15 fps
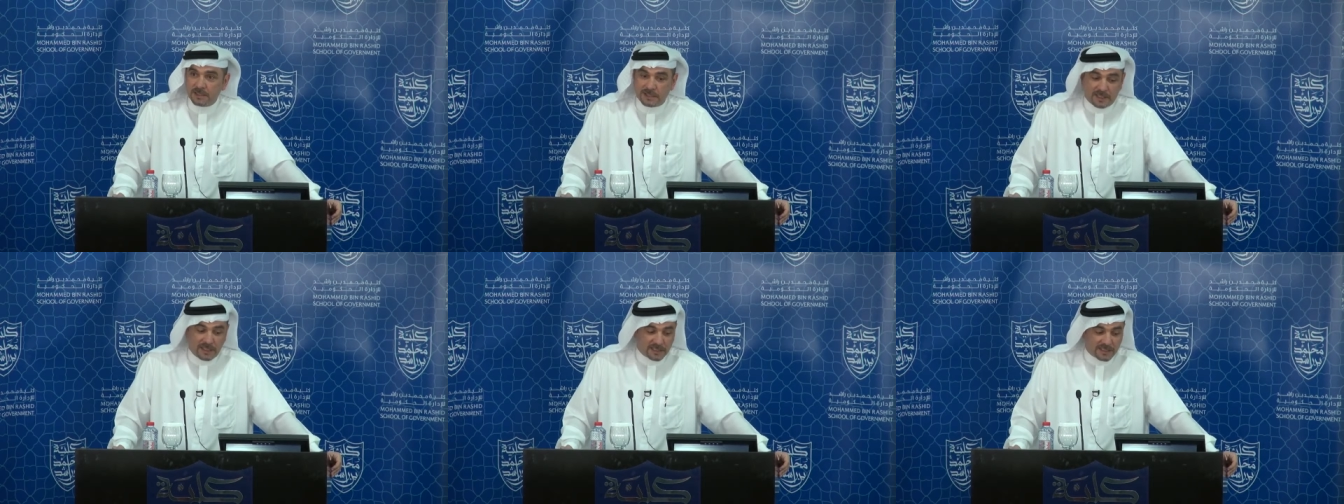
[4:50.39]

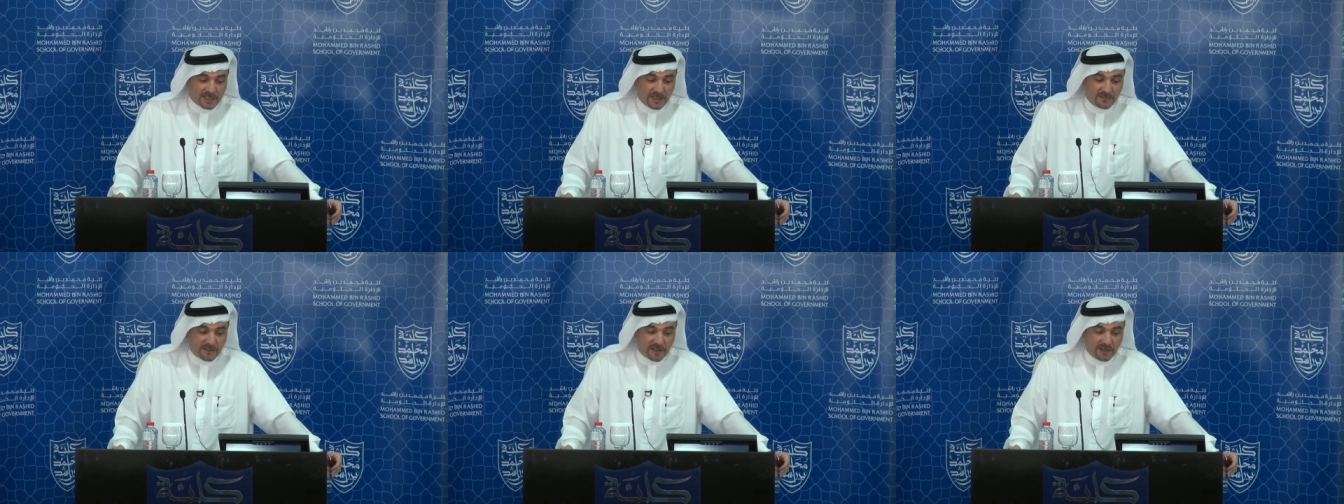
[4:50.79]
Didn't
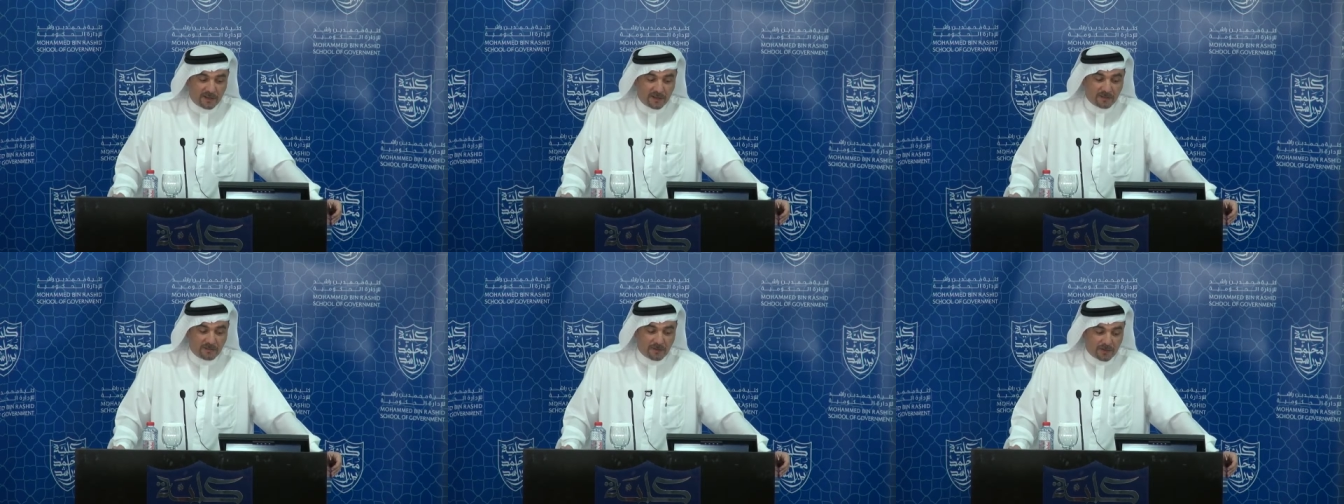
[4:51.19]
stay very
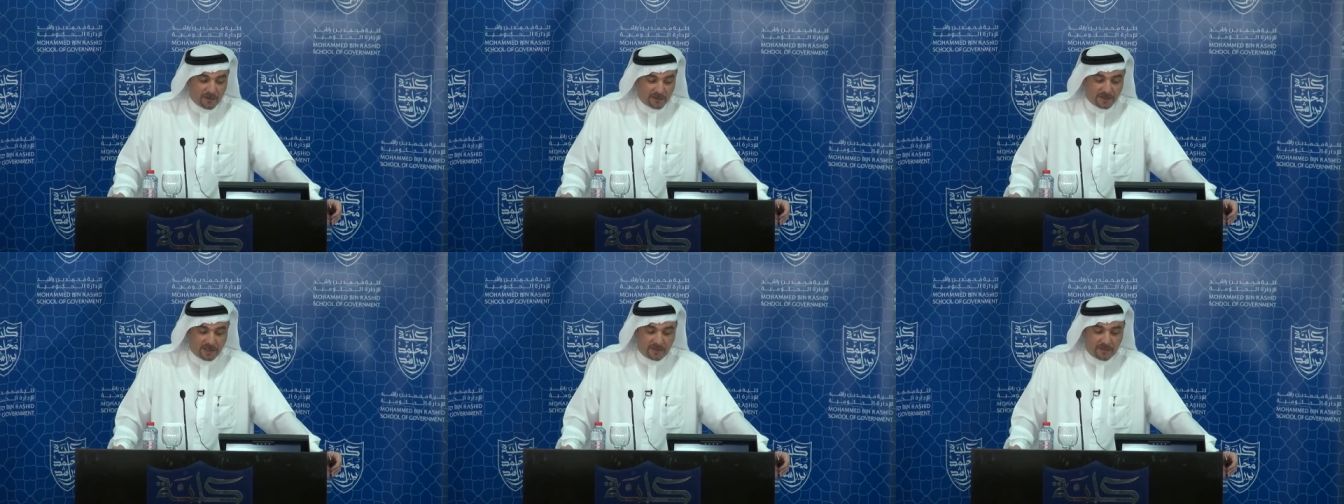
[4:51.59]
long
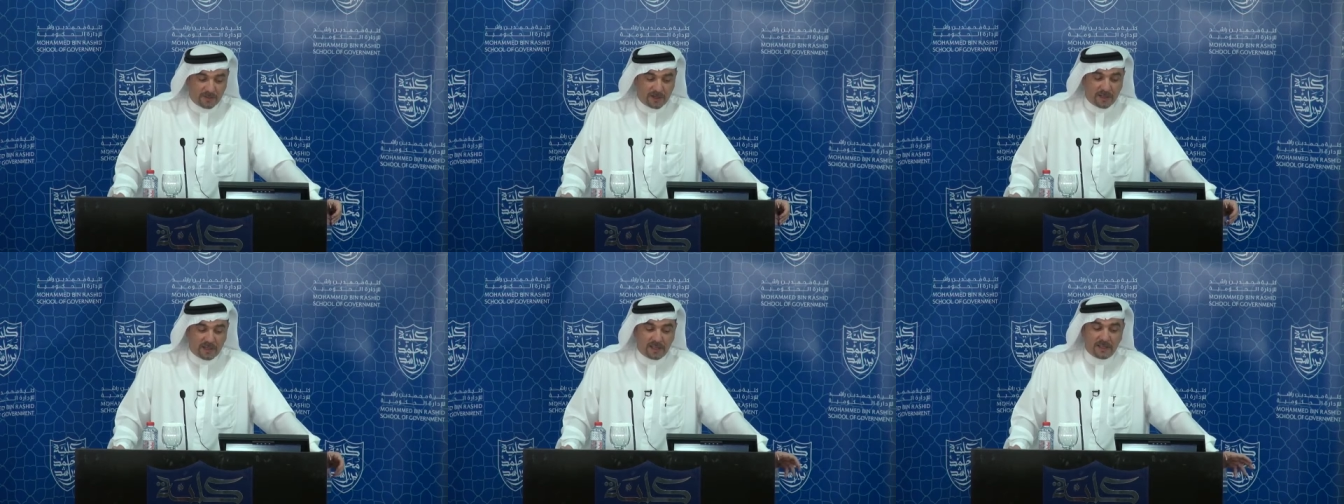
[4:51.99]
because the
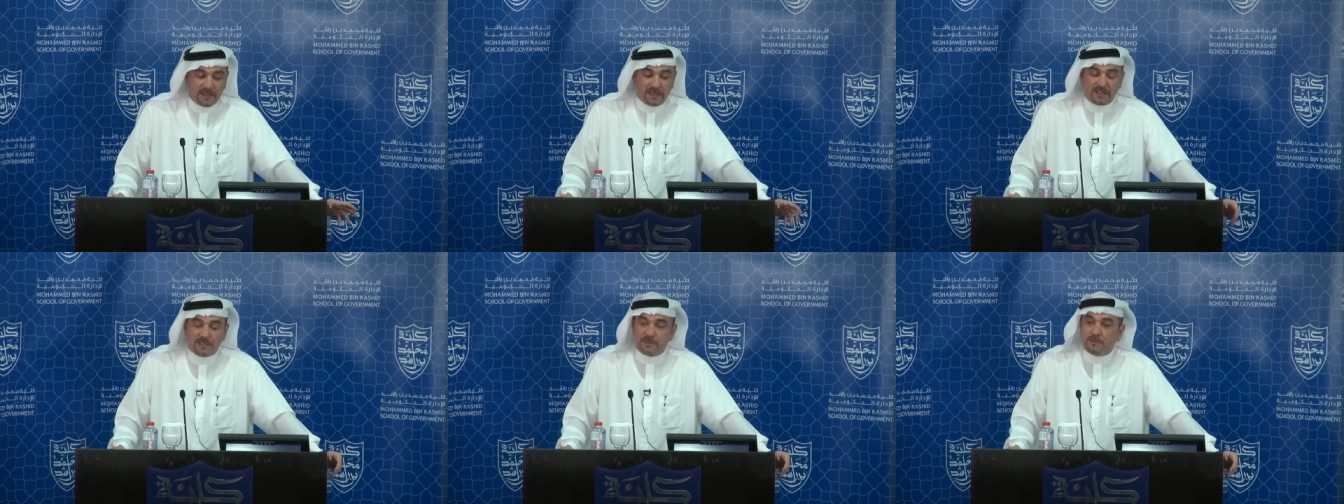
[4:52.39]
Dubai
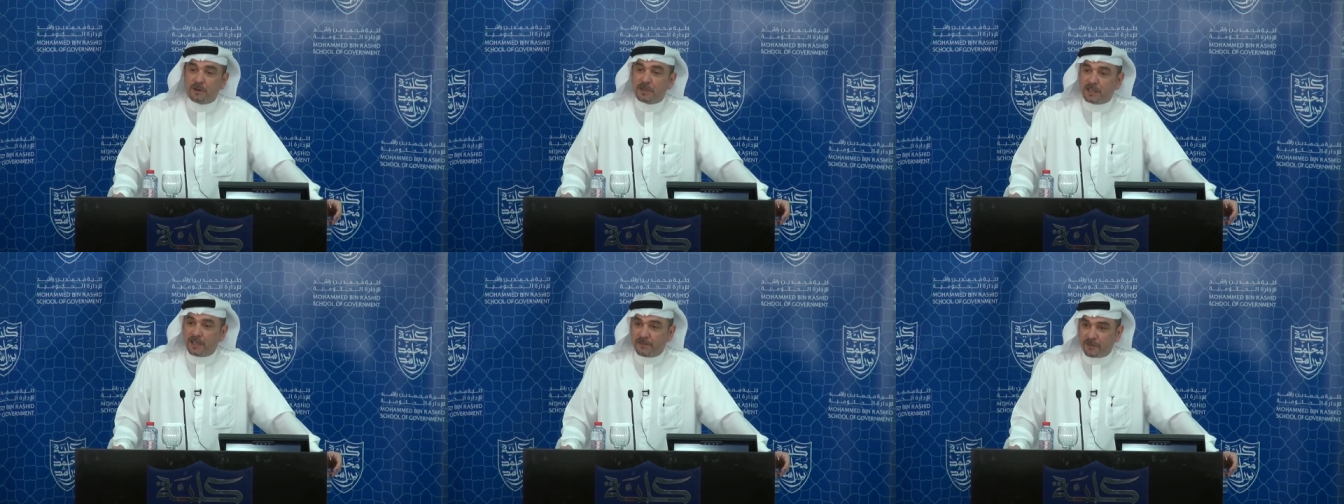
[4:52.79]

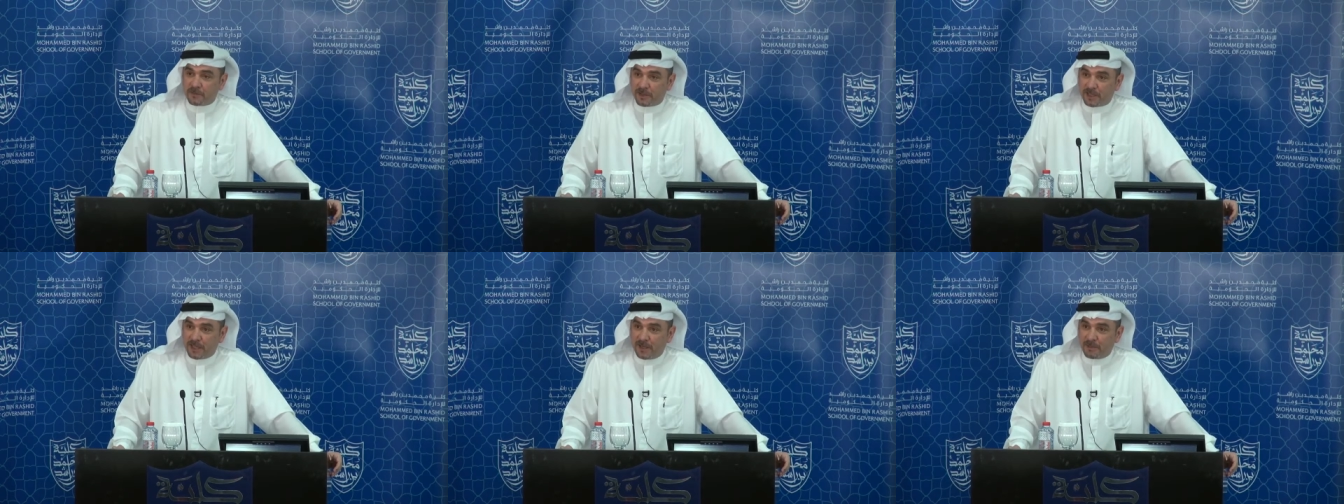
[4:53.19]
Smart
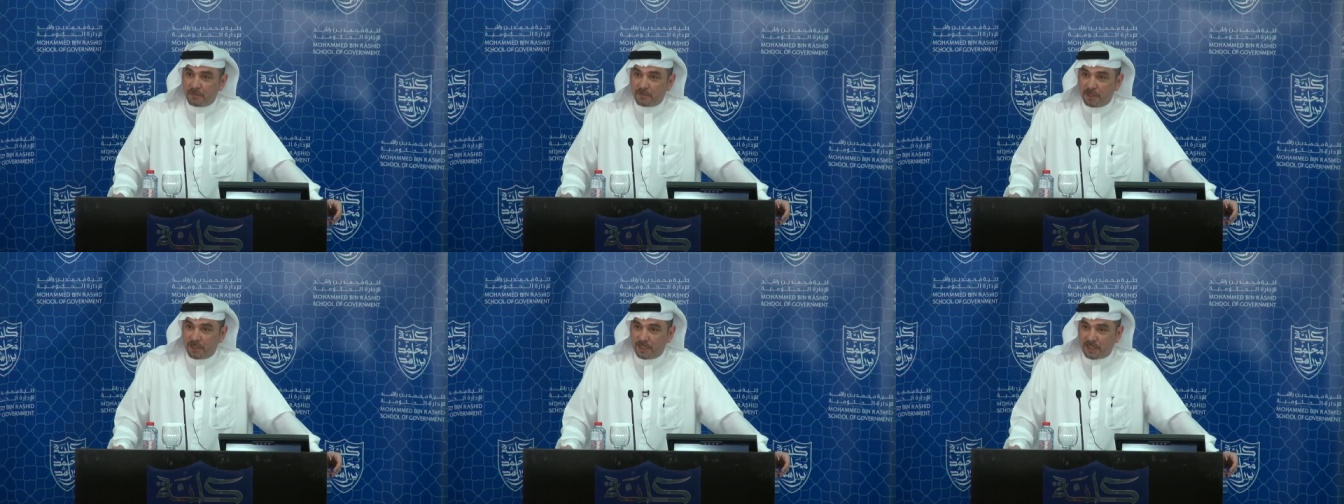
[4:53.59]
Government came
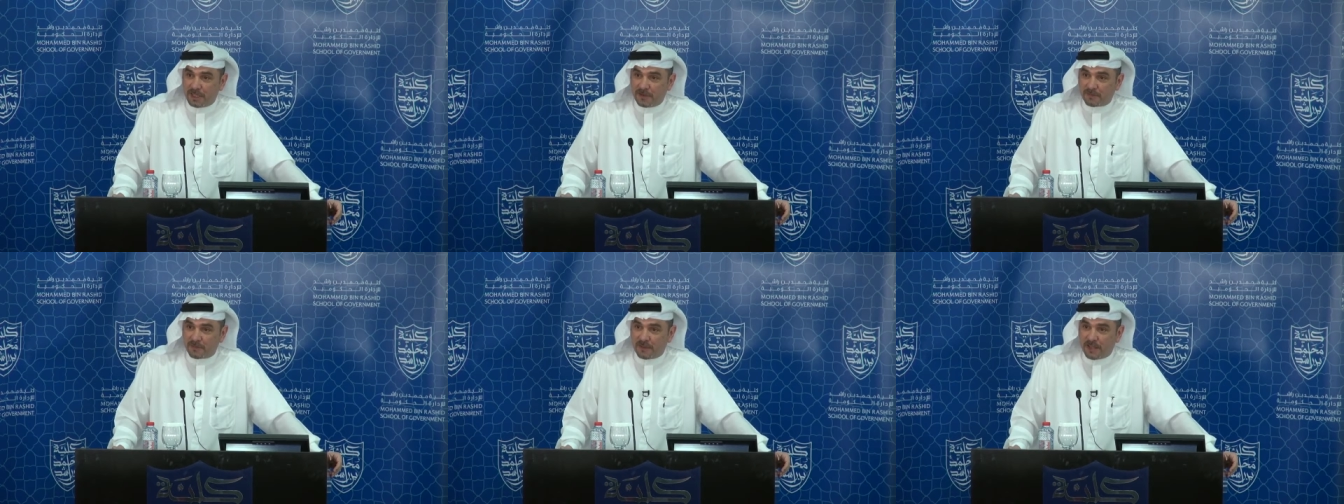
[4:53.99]

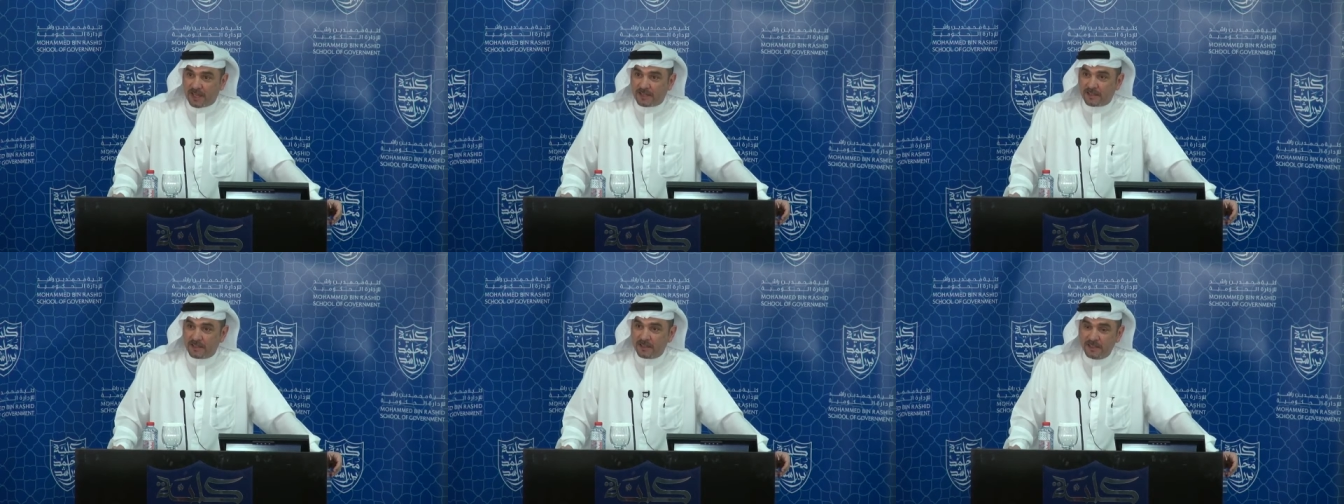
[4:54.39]
immediately after
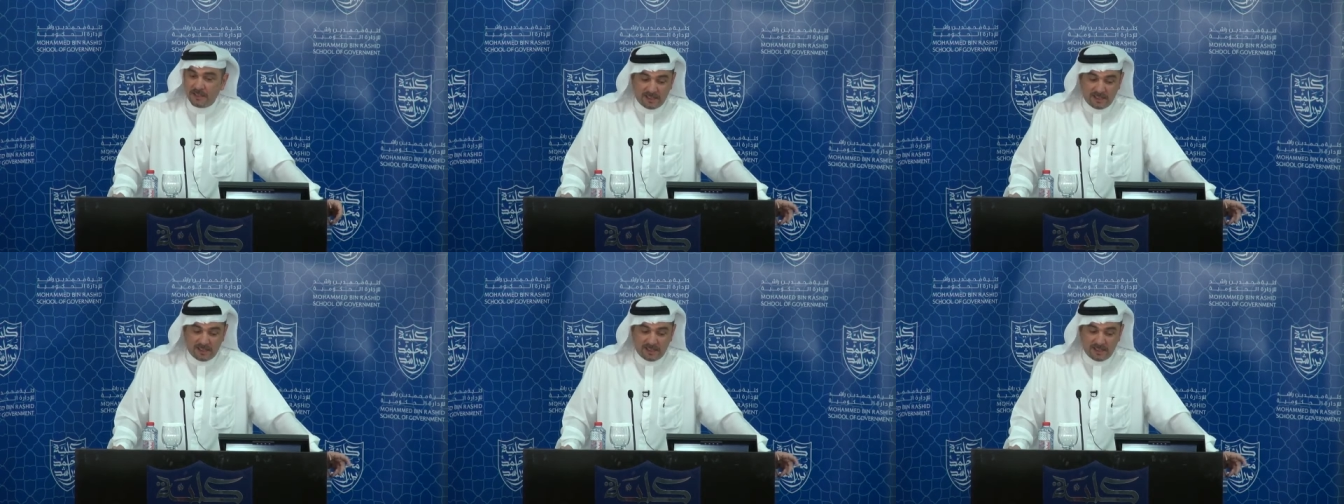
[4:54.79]
that.